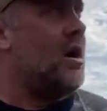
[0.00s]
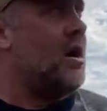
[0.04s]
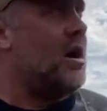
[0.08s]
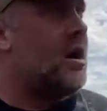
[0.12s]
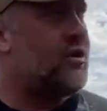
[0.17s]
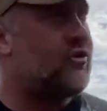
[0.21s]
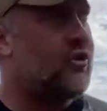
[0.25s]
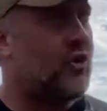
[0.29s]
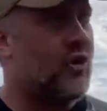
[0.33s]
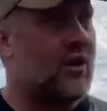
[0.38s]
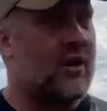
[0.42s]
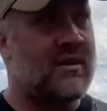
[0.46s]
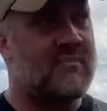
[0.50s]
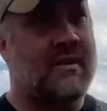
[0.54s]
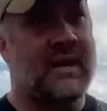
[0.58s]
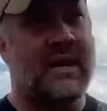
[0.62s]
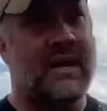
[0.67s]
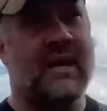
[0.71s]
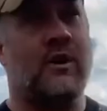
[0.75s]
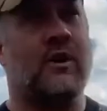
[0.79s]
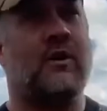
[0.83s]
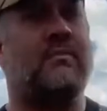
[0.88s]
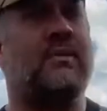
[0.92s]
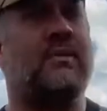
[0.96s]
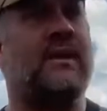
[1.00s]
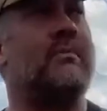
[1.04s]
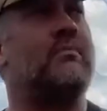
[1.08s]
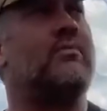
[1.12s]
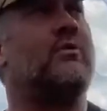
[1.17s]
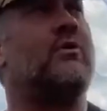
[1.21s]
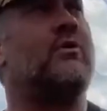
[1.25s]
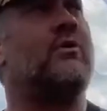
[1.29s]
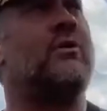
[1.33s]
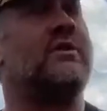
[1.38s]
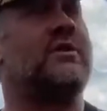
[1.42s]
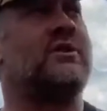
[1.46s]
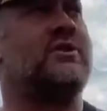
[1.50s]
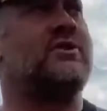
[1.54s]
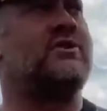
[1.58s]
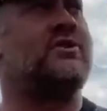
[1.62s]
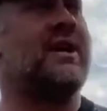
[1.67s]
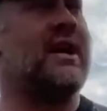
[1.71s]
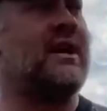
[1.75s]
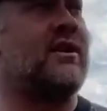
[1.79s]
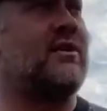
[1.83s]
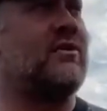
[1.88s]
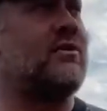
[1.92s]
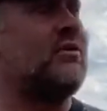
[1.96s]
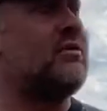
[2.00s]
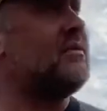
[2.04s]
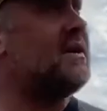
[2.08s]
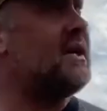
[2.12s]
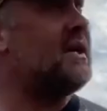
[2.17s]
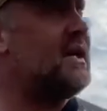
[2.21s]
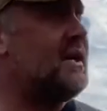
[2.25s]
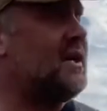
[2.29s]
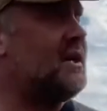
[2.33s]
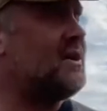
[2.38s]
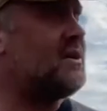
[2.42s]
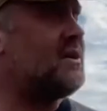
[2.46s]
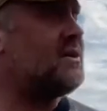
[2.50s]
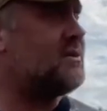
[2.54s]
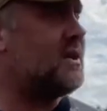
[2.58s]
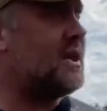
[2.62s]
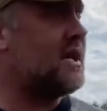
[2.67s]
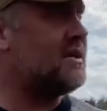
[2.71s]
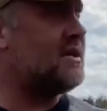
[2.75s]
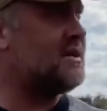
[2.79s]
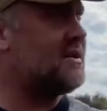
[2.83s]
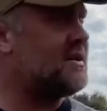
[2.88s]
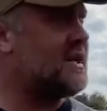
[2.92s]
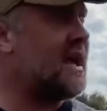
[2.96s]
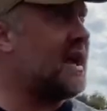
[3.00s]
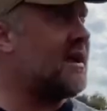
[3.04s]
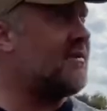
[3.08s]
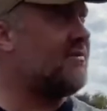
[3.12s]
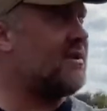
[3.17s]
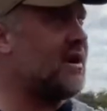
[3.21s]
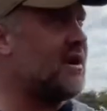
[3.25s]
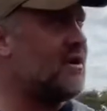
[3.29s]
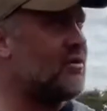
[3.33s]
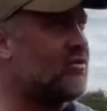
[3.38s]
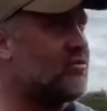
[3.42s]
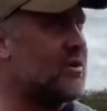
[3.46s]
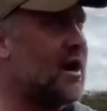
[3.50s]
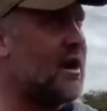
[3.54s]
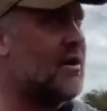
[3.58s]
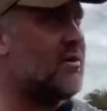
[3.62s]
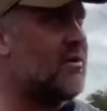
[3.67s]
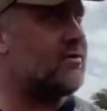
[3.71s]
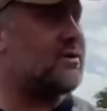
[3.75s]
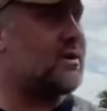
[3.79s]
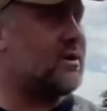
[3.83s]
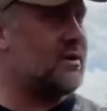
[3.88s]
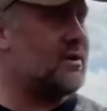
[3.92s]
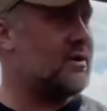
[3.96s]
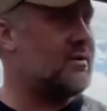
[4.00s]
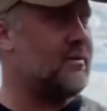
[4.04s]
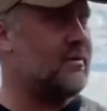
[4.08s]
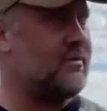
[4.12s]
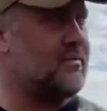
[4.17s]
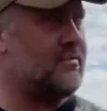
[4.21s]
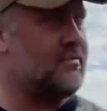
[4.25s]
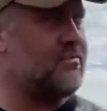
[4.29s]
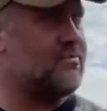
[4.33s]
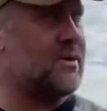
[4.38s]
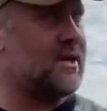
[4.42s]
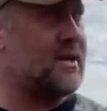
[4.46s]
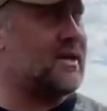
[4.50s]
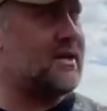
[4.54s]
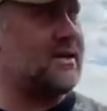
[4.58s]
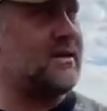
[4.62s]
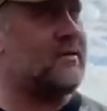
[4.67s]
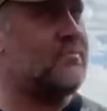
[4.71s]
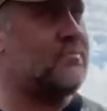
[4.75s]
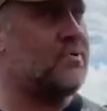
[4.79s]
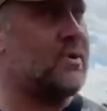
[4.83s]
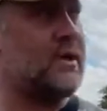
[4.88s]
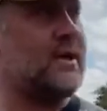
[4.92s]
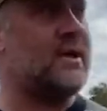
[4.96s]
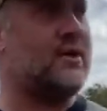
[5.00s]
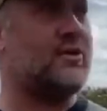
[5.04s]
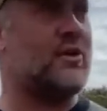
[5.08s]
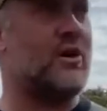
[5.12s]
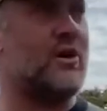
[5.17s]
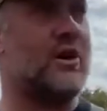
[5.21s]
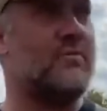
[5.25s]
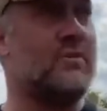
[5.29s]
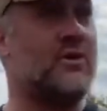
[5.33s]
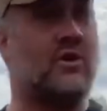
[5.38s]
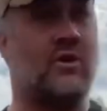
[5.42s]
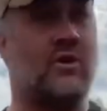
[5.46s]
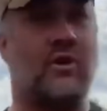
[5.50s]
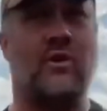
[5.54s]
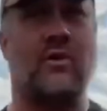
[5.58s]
for the beginner people on this channel, it is having a route predetermined you're